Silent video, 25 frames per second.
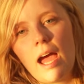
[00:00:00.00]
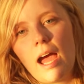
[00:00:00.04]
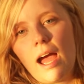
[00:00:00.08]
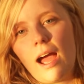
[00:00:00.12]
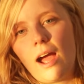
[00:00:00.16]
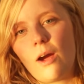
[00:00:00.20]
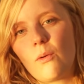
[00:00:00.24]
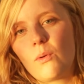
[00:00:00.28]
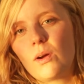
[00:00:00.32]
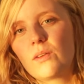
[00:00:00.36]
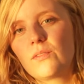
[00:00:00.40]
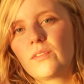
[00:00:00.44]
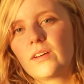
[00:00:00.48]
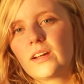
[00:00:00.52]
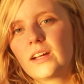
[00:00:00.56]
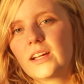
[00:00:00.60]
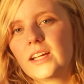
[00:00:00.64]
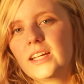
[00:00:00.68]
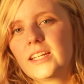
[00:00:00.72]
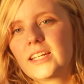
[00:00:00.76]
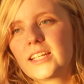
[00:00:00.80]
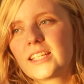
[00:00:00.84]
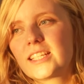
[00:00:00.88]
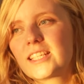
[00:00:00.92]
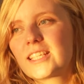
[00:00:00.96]

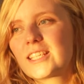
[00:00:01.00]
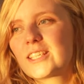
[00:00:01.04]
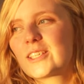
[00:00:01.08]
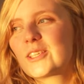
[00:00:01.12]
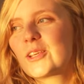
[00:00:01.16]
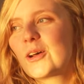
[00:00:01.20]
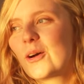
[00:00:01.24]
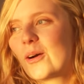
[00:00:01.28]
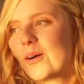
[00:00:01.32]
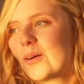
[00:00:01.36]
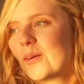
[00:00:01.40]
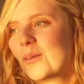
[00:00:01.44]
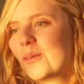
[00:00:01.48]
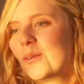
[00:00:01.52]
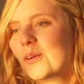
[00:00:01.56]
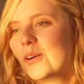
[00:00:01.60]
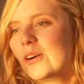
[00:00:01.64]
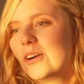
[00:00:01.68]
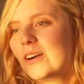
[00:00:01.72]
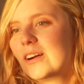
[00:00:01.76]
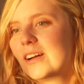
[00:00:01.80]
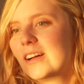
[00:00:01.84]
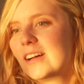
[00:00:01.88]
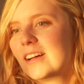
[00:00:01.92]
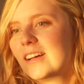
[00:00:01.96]
However, it is
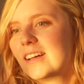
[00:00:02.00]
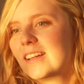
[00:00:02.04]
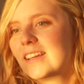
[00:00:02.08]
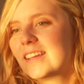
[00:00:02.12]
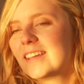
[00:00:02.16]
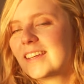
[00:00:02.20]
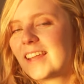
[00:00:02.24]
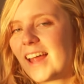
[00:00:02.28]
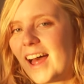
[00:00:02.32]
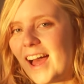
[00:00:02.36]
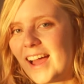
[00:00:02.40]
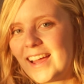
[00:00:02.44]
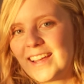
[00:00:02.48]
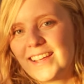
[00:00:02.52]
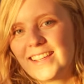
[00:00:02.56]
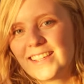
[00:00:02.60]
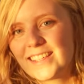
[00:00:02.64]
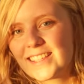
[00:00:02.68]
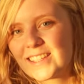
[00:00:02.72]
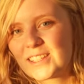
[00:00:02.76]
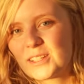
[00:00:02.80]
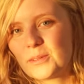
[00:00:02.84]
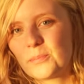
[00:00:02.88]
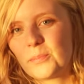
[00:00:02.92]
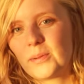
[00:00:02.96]
so
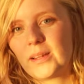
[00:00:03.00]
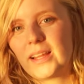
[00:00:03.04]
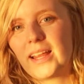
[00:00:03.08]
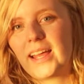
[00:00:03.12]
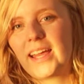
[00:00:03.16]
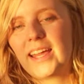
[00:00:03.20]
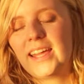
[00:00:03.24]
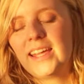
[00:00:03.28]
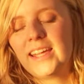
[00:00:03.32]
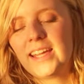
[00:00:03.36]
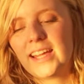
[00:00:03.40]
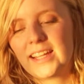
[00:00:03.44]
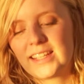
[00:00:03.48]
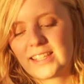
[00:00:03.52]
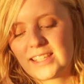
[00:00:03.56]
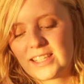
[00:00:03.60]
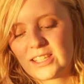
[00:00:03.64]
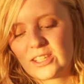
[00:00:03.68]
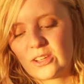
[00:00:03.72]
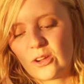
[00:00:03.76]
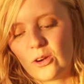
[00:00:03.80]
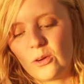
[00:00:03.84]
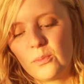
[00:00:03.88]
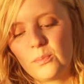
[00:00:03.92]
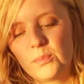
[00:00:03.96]
nice to play and
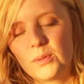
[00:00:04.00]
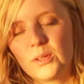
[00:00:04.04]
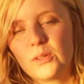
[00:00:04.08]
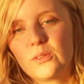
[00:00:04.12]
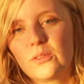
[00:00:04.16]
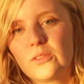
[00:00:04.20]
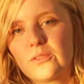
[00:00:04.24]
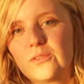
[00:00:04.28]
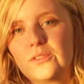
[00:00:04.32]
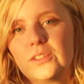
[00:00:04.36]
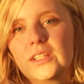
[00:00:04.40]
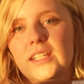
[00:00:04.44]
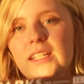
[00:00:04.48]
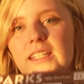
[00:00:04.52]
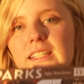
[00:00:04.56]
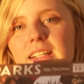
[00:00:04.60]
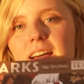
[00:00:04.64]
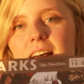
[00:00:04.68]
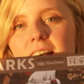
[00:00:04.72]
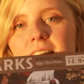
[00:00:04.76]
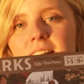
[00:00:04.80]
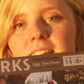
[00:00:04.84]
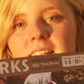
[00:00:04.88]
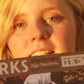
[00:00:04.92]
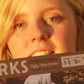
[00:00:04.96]
so beautifully
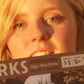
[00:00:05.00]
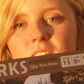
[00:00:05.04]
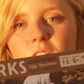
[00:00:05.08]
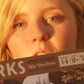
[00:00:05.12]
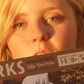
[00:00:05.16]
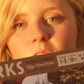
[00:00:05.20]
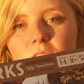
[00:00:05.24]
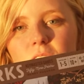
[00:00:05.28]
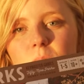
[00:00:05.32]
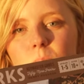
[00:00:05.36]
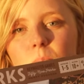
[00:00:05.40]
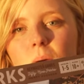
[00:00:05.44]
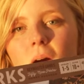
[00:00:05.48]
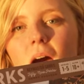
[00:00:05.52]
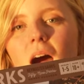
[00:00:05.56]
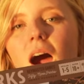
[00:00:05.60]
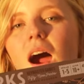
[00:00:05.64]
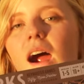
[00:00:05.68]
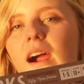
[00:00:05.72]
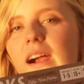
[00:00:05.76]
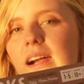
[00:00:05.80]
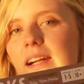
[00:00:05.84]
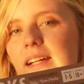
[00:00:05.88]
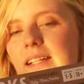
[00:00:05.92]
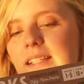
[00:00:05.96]
done. It's called
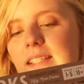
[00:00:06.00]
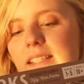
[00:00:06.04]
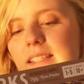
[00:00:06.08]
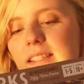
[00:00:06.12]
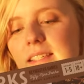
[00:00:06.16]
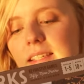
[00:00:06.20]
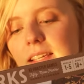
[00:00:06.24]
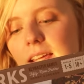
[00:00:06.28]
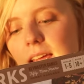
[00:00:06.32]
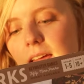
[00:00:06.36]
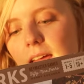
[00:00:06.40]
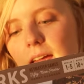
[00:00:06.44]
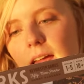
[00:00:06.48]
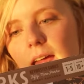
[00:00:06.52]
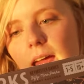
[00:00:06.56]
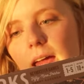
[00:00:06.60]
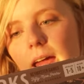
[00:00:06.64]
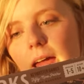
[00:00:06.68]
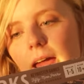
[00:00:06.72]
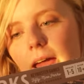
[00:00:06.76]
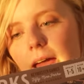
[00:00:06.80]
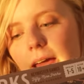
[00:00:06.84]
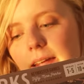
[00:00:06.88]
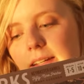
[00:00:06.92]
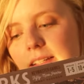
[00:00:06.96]
Parks,
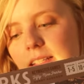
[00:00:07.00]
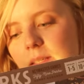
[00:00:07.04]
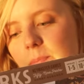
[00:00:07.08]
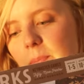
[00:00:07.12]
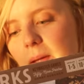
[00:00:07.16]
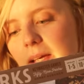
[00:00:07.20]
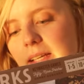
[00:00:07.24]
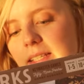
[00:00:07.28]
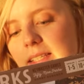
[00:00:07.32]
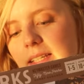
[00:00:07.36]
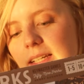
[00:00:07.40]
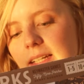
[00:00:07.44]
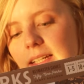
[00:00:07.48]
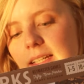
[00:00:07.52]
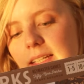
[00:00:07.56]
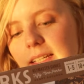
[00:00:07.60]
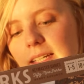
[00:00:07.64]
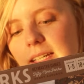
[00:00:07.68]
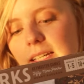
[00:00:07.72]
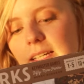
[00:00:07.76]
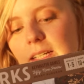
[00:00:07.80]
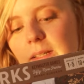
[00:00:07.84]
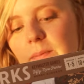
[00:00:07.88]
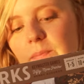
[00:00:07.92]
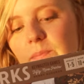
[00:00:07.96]
and it's
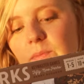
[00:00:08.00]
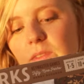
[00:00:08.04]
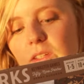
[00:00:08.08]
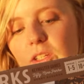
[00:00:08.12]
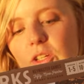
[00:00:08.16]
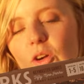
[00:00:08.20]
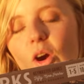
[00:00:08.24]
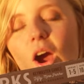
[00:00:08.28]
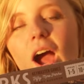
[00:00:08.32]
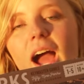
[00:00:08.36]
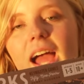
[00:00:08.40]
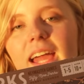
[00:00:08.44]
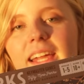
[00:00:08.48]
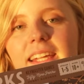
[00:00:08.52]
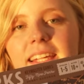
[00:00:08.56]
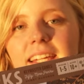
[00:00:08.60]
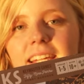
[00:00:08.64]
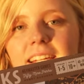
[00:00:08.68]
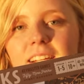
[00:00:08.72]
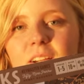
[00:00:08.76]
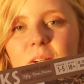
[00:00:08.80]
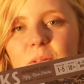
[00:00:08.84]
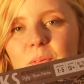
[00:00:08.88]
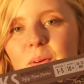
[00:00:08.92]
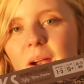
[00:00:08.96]
basically you're
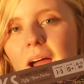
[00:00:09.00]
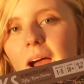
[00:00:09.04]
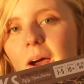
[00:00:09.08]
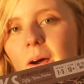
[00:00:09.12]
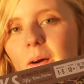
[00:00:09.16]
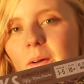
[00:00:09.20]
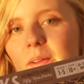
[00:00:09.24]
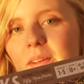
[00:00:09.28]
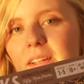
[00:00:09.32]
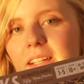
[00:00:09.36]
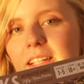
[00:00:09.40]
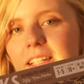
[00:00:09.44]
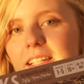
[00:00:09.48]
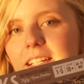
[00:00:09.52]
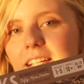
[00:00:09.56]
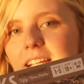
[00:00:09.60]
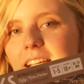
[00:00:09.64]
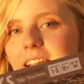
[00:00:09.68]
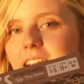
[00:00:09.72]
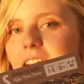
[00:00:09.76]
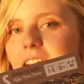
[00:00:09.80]
hiking around